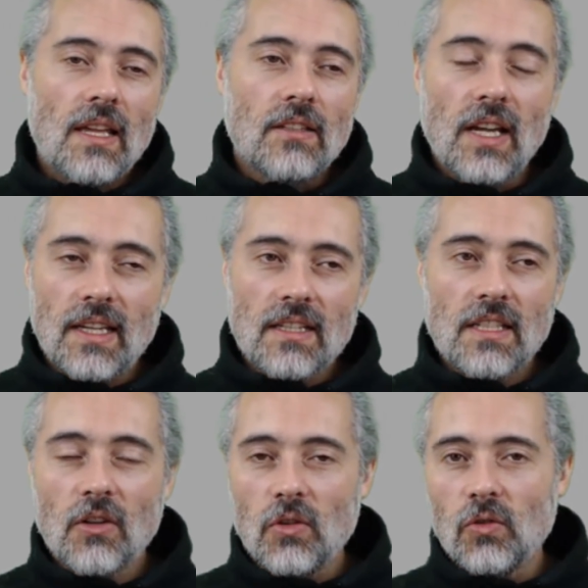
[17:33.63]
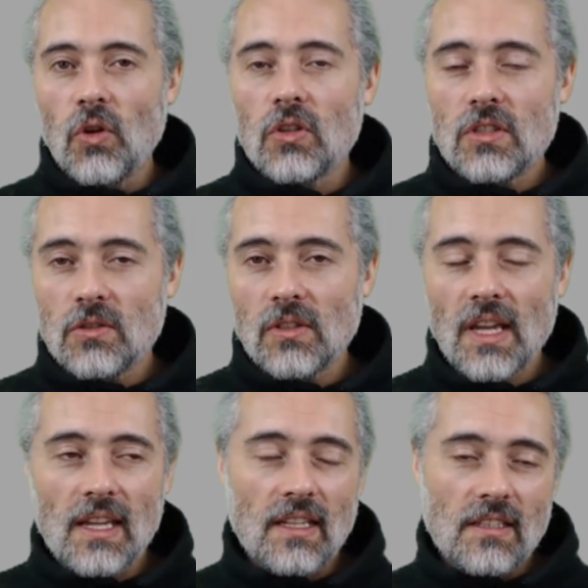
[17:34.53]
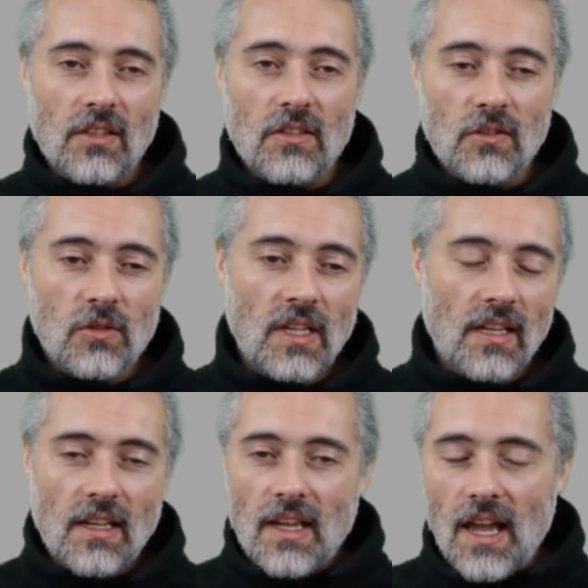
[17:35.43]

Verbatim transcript: Now, I can't tell you not to do that. I can't tell you to do that.